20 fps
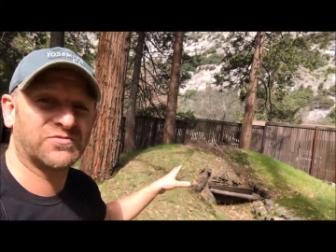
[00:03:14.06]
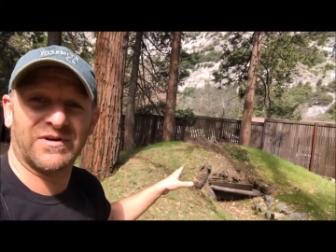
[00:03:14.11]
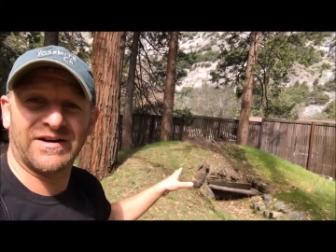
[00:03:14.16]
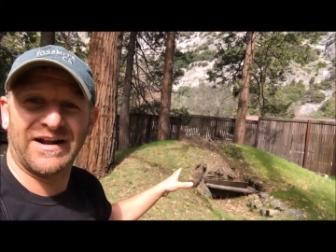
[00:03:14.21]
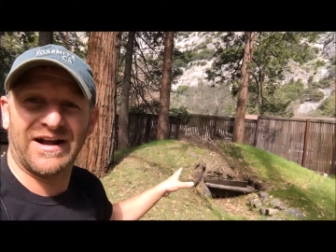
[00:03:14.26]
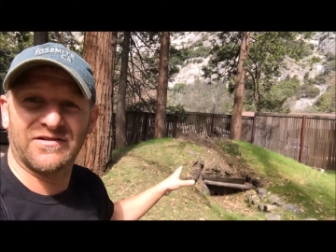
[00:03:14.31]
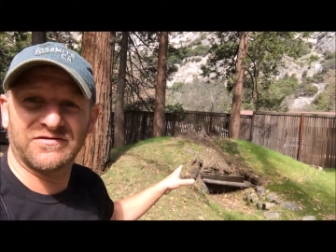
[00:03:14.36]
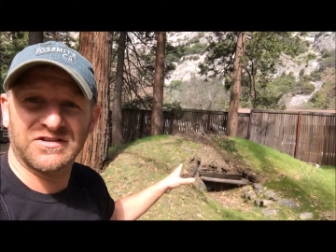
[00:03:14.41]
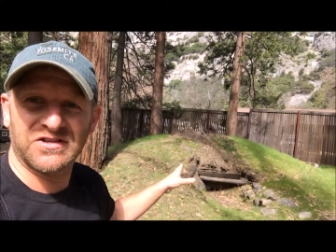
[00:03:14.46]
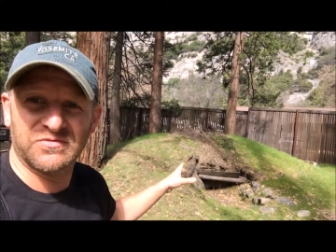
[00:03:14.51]

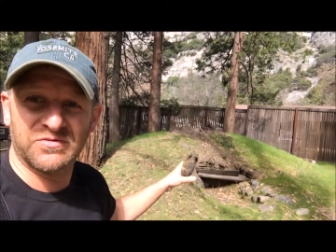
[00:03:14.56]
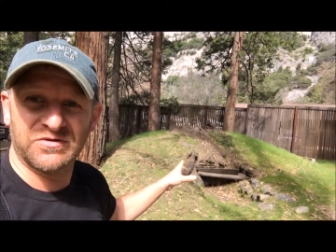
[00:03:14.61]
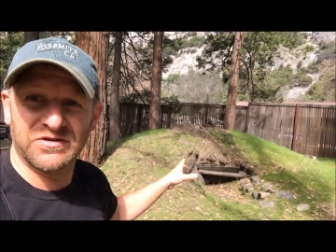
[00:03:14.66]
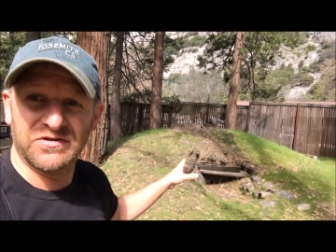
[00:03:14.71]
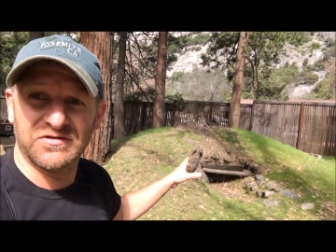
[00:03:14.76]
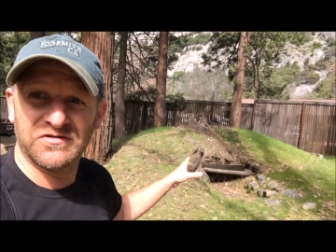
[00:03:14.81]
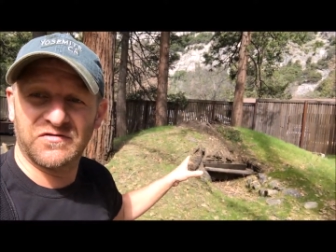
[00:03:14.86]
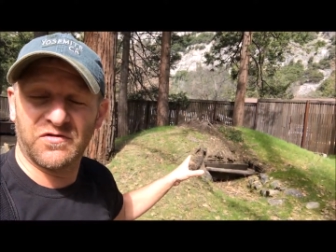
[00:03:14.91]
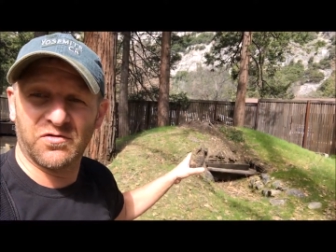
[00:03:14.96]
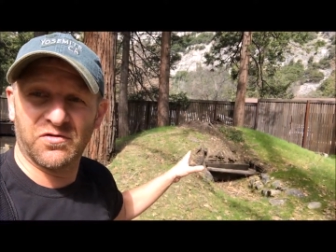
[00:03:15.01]
sweat houses were
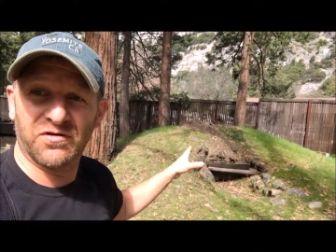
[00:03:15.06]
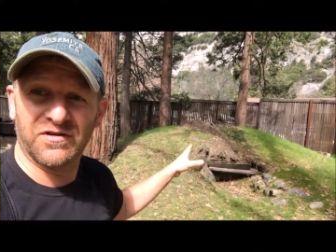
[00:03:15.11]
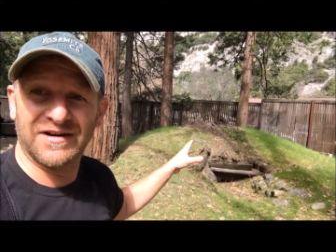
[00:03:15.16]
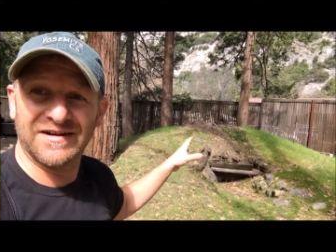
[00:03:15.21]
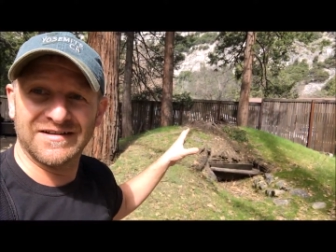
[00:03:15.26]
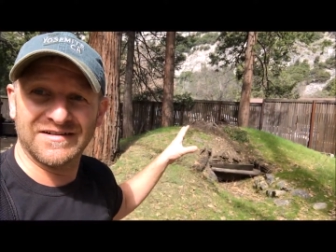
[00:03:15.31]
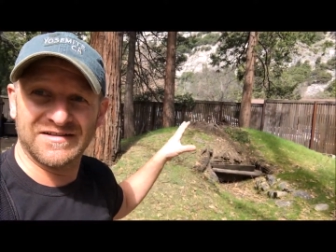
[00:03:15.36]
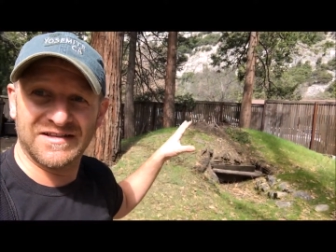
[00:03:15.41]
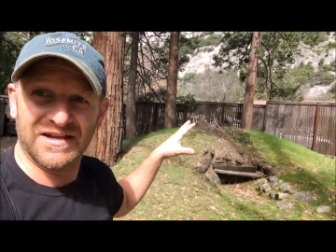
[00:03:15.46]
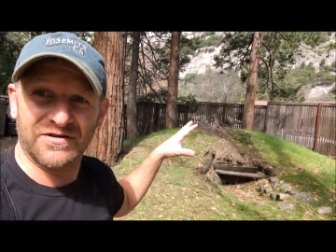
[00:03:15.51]
used for
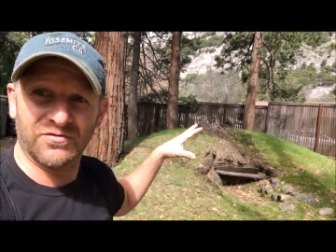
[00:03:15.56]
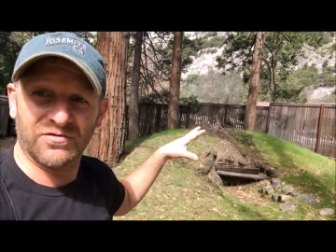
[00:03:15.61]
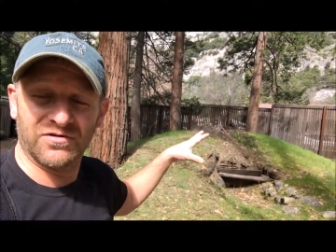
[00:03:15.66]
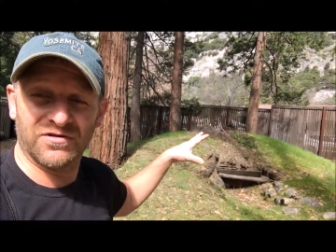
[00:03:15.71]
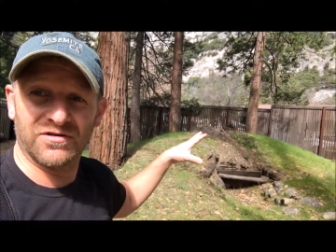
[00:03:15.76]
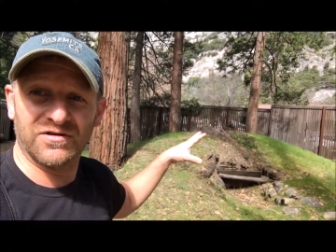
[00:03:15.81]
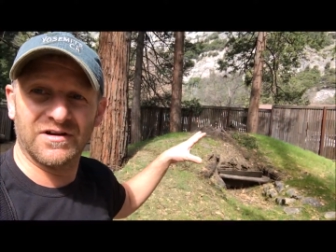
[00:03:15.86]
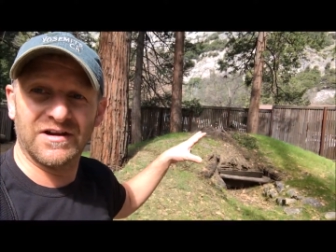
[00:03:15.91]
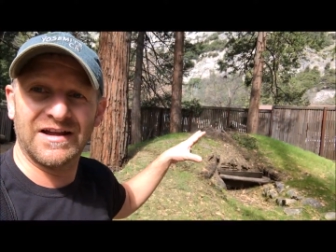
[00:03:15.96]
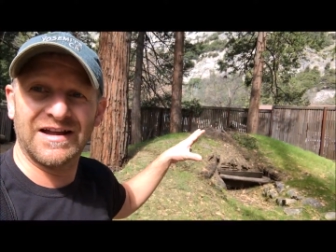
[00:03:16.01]
is they
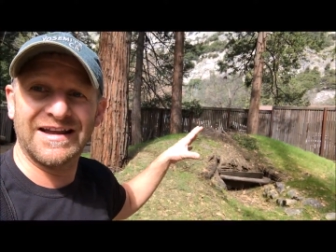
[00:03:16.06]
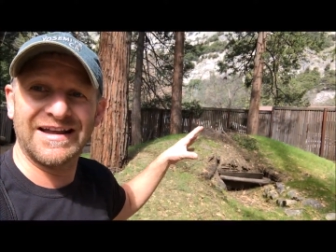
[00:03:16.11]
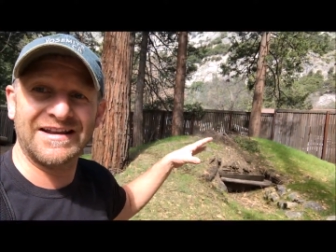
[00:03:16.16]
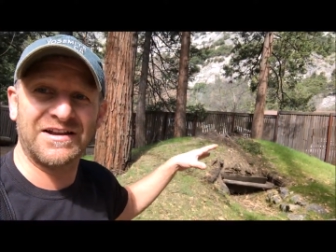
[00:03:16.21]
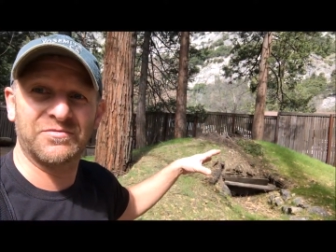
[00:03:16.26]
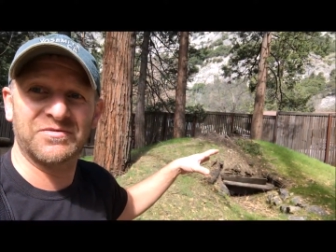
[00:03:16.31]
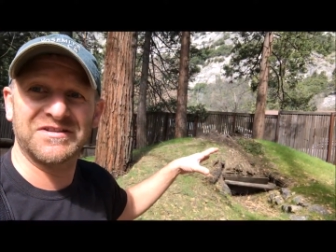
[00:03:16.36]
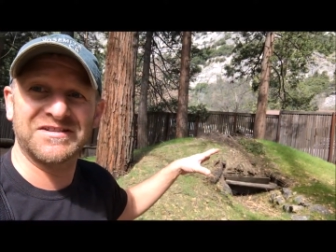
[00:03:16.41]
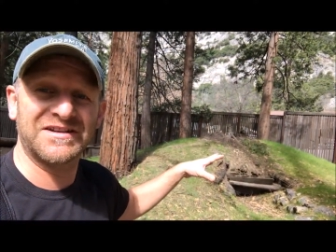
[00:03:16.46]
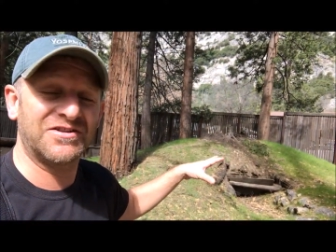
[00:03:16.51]
were heated with